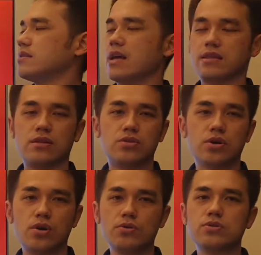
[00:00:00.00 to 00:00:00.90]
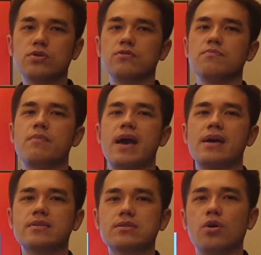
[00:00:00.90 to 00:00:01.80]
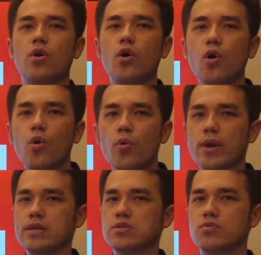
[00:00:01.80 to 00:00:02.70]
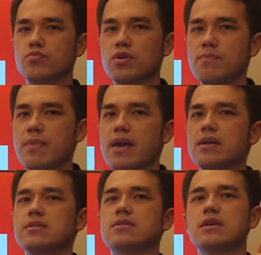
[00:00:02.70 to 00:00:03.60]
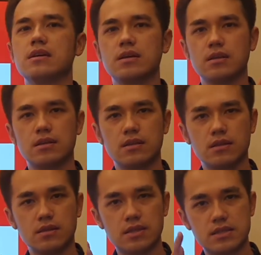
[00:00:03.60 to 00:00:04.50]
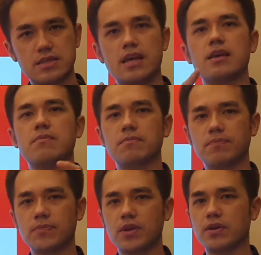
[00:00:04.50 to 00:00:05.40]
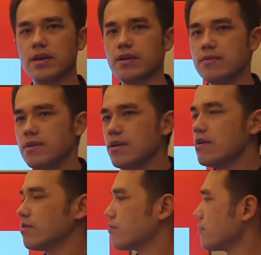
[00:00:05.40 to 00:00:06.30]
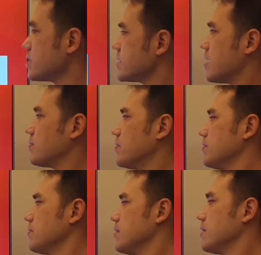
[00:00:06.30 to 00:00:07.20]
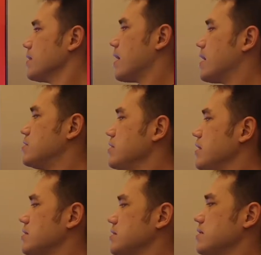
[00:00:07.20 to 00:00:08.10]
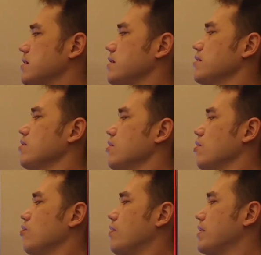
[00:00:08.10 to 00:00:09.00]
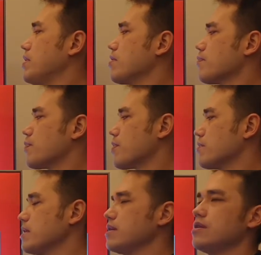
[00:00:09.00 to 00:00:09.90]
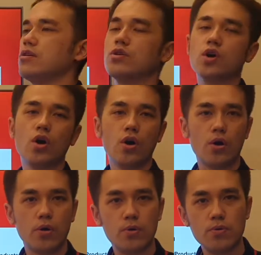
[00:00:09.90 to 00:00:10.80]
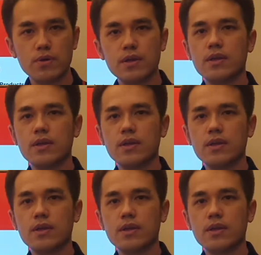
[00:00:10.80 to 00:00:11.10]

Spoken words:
that the total mass always remains the same. Okay? For example, as you can see, when you're burning coal